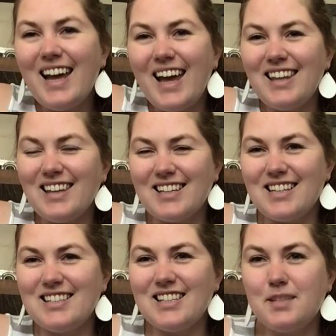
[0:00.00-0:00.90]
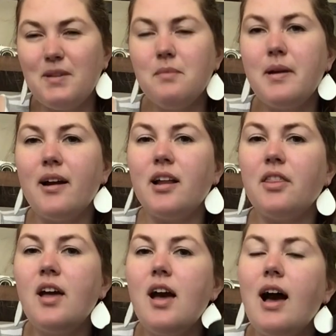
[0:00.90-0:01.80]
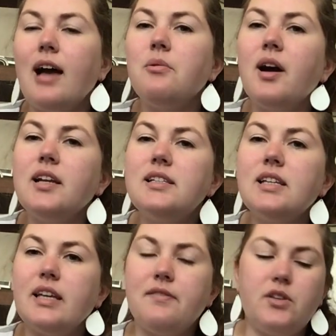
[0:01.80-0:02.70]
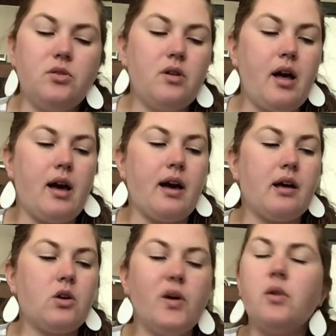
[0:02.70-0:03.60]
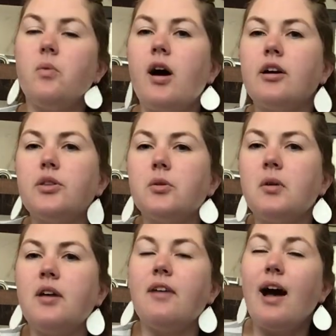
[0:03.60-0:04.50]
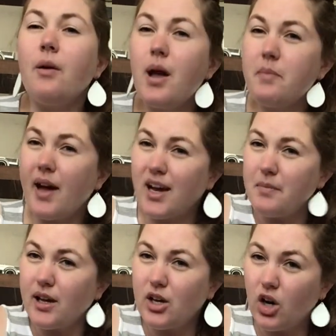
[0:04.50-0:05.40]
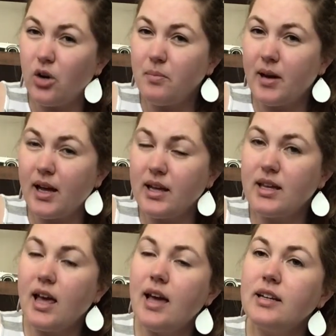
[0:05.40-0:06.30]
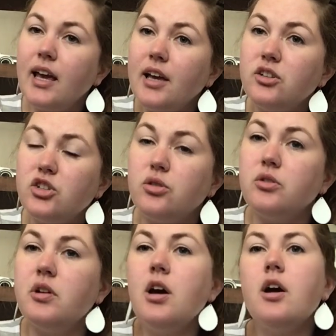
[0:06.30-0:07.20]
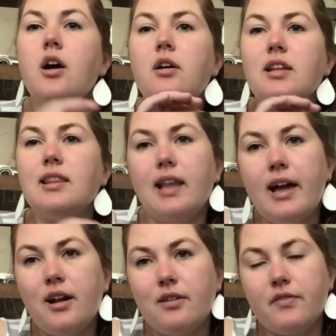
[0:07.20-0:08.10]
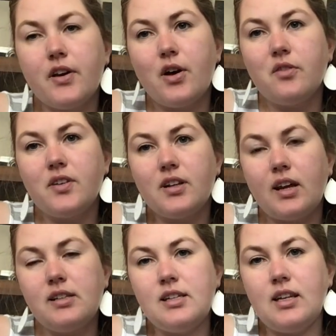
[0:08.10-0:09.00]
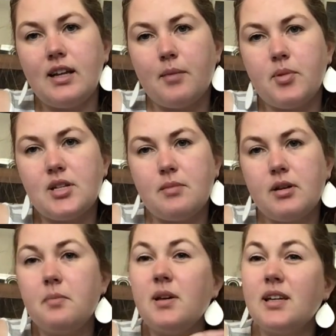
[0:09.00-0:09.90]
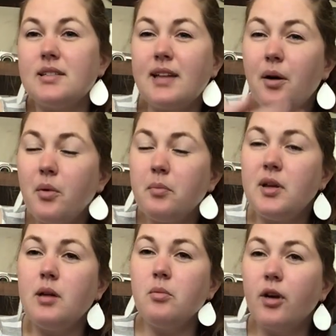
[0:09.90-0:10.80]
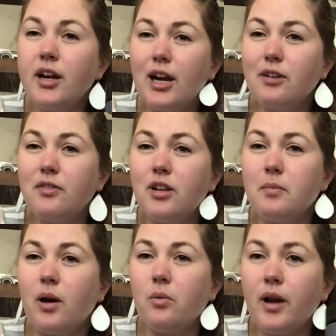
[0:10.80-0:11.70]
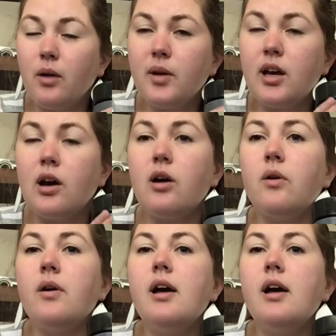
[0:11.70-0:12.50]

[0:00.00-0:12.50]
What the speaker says: Hey Lugnuts, it's me, Meredith. I wanted to give you a quick walkthrough of how I pack my Can 2 in light of the COVID-19 epidemic, because now we're being more careful about where we go